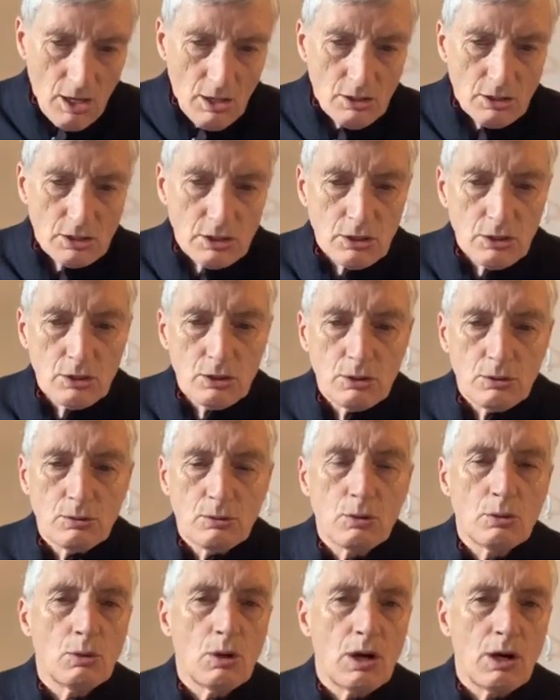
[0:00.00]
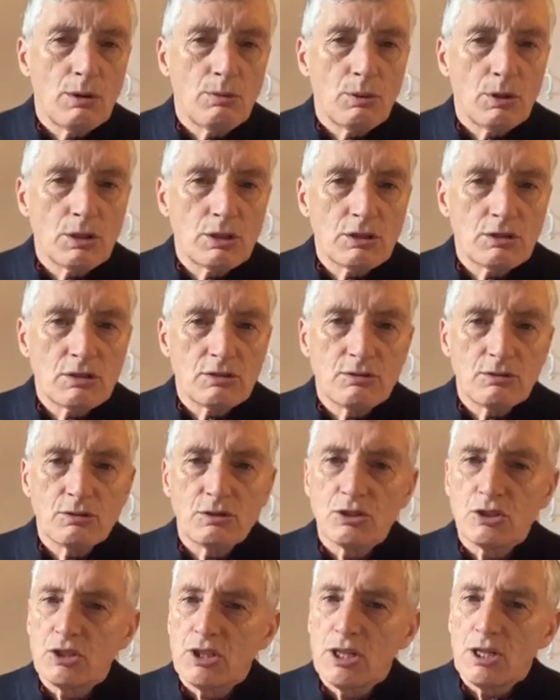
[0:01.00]
So I want to
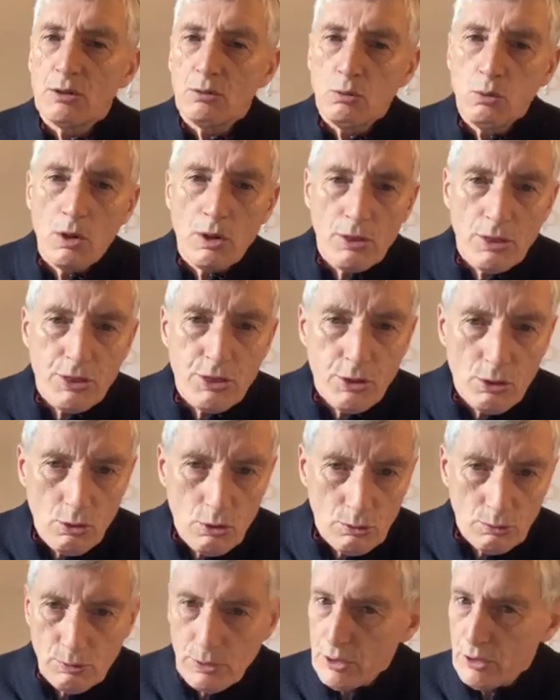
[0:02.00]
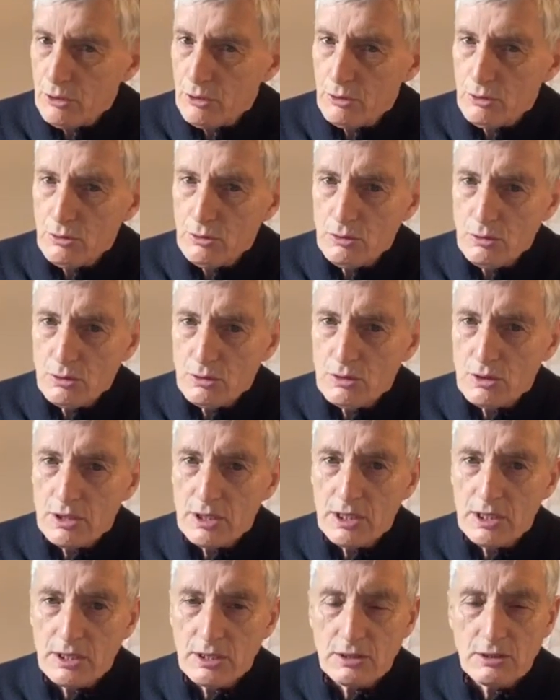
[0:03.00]
share one thought with you to
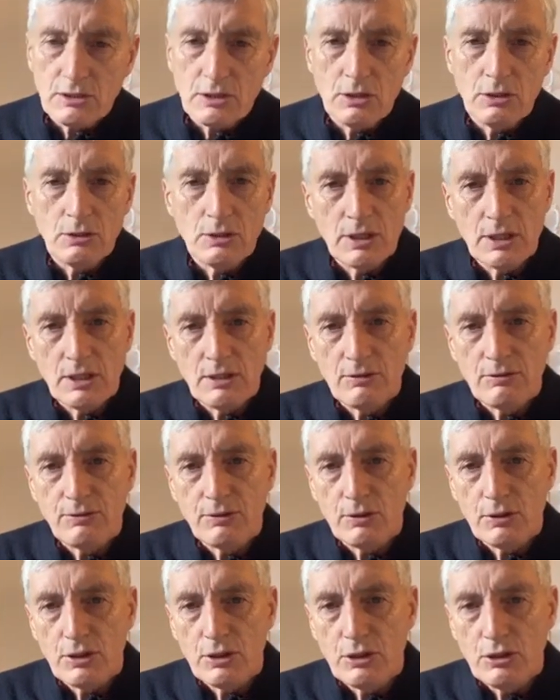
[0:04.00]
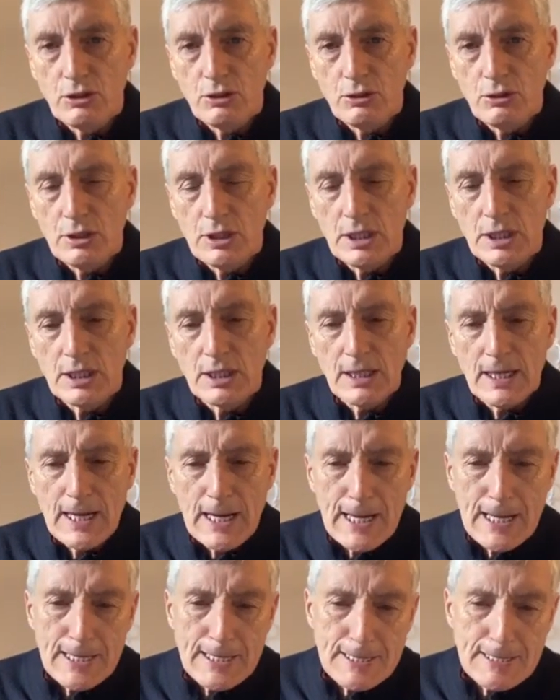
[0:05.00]
get us going for the new year.
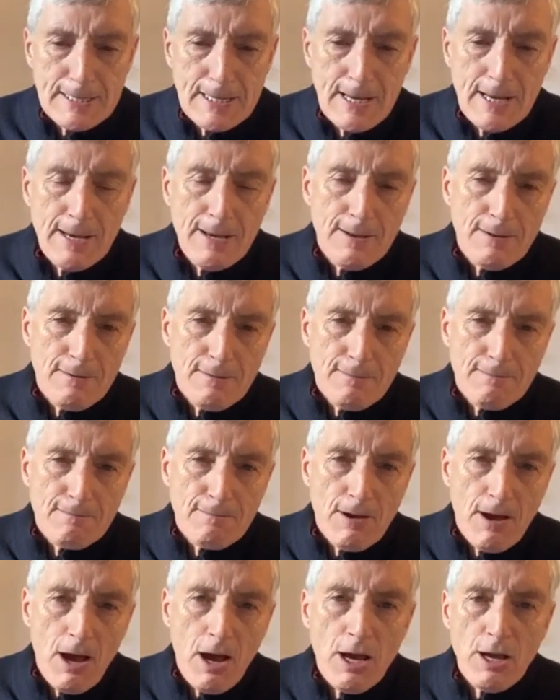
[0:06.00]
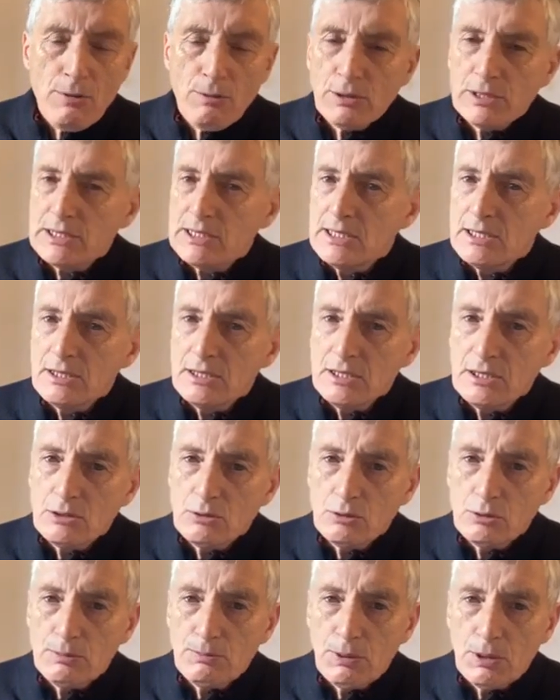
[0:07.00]
And I was listening
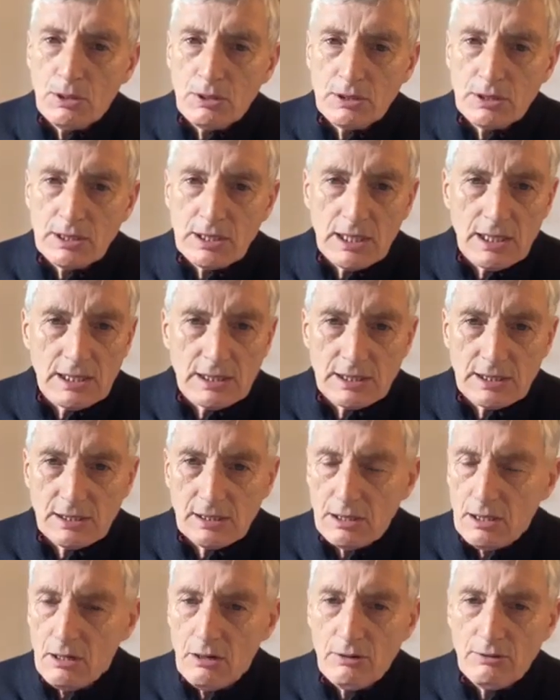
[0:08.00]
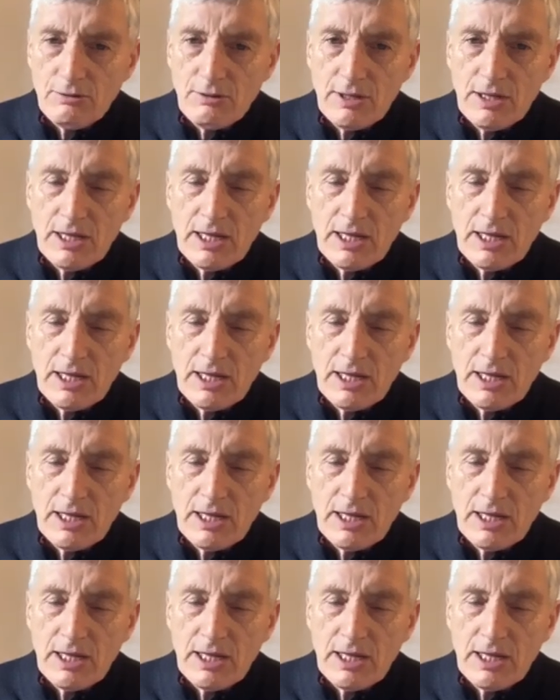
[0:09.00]
to a podcast of